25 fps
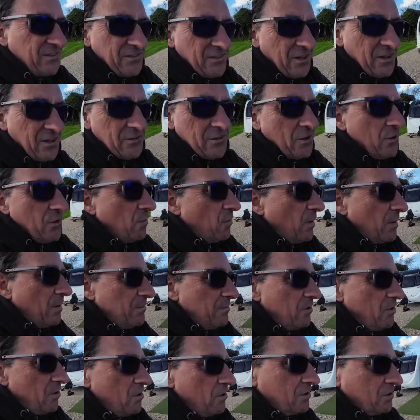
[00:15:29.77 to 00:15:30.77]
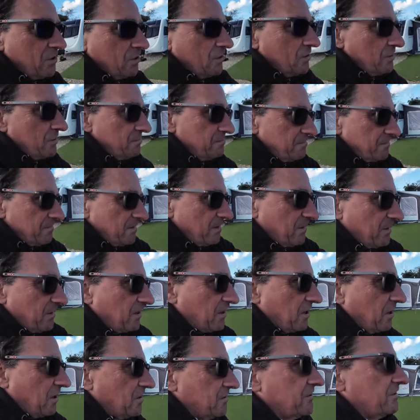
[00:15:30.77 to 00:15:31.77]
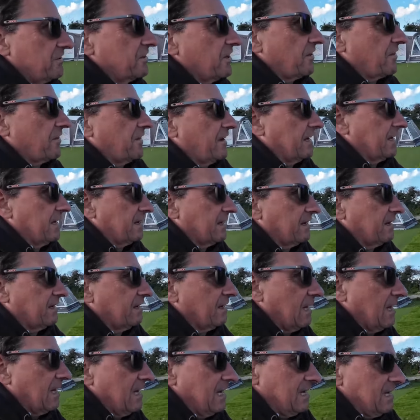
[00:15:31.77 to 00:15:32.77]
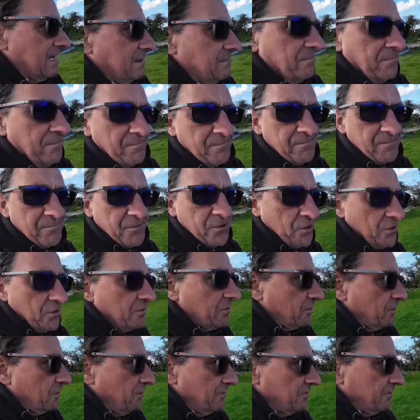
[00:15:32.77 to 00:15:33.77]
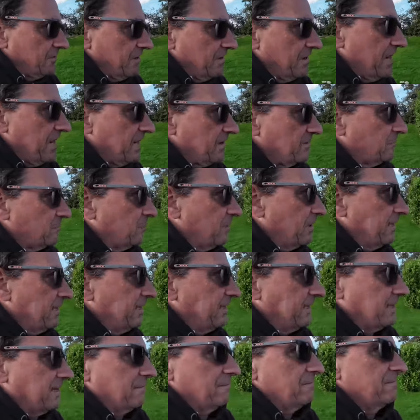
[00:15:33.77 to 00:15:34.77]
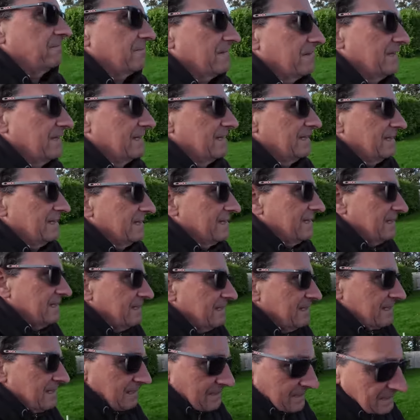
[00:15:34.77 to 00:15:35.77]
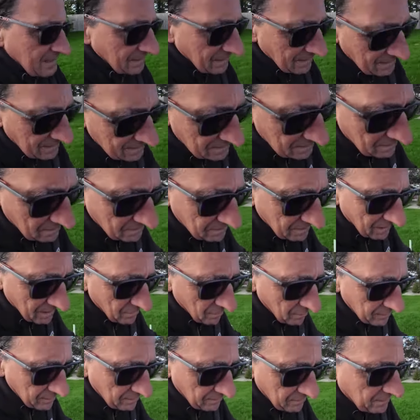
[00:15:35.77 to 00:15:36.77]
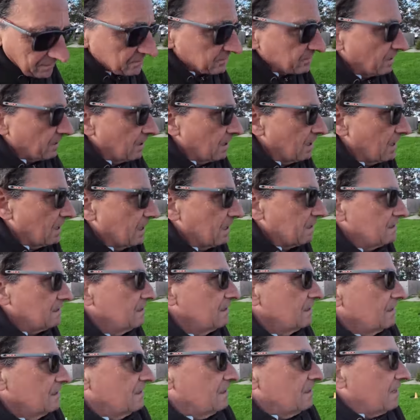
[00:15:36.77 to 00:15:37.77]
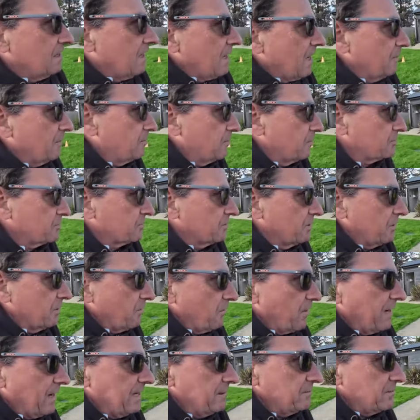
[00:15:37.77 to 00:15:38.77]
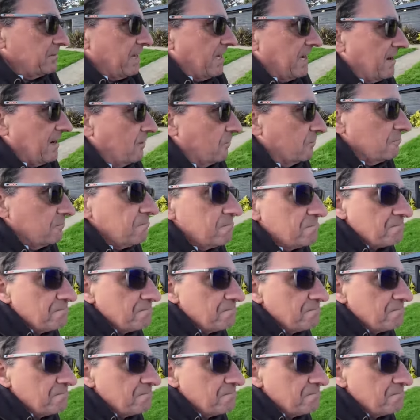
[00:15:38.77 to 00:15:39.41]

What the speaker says: Still do one more cut of the cottage, I think, during the course of the next week. And as I say, we'll give this all a brush and a wipe down.